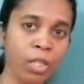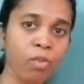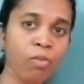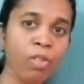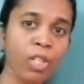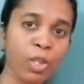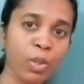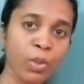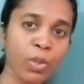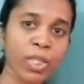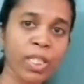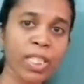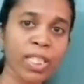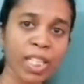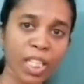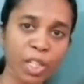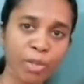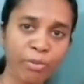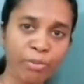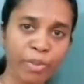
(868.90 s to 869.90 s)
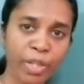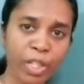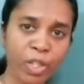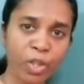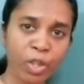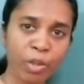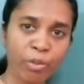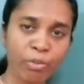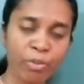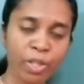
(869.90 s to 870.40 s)
Will you see the
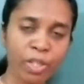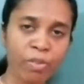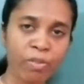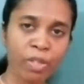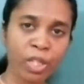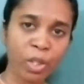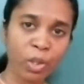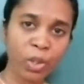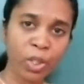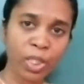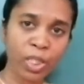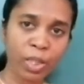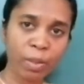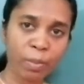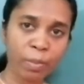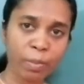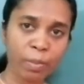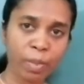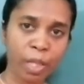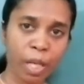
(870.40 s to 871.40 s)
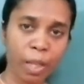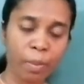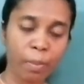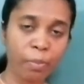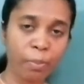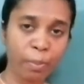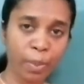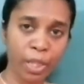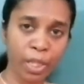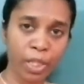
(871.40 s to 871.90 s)
effect of it? Will you see the
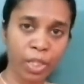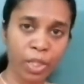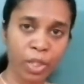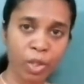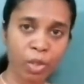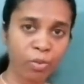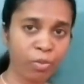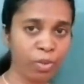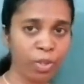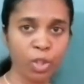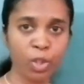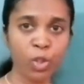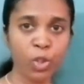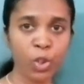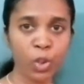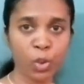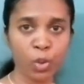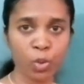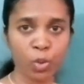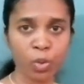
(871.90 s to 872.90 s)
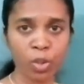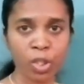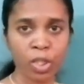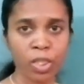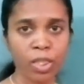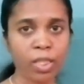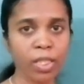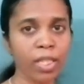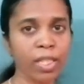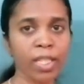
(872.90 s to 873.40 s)
pressure of it? No.
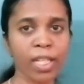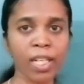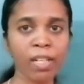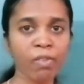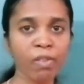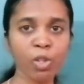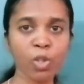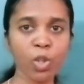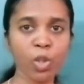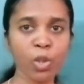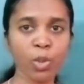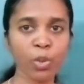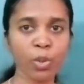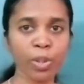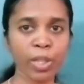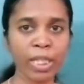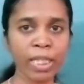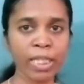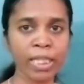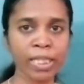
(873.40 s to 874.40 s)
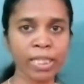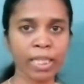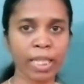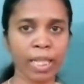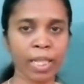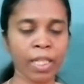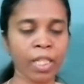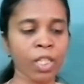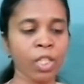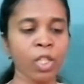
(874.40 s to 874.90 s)
The nail will not go
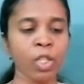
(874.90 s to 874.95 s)
inside.